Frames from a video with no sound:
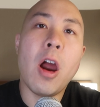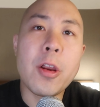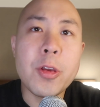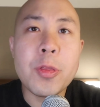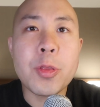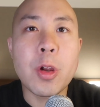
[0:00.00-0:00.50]
Are
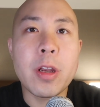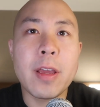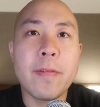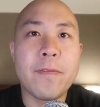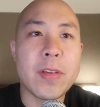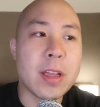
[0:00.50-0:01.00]
you 30
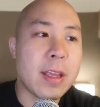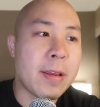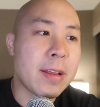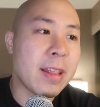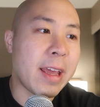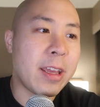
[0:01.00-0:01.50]
and
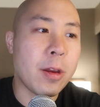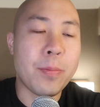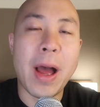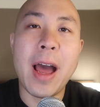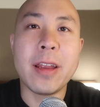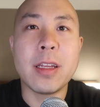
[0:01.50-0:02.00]
feeling like you're
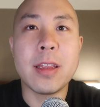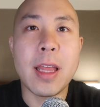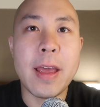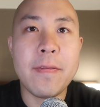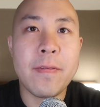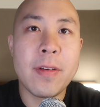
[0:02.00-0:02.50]
behind in
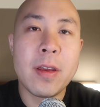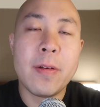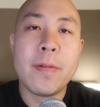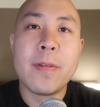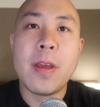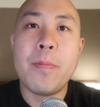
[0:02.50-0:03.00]
life?
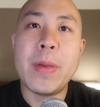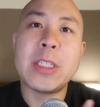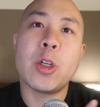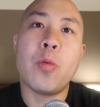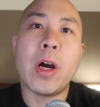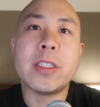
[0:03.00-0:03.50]
Make
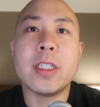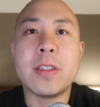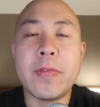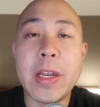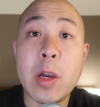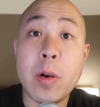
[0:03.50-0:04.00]
sure to watch this
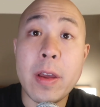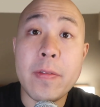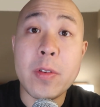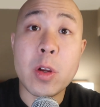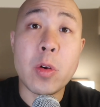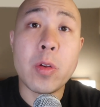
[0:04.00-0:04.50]
video
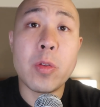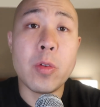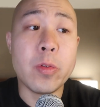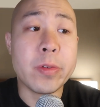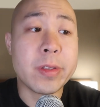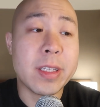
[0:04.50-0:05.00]
if you're going
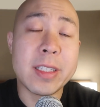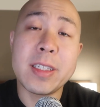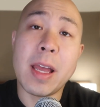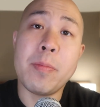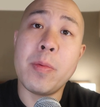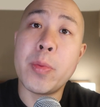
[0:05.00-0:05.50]
through this
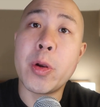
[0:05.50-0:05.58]
type of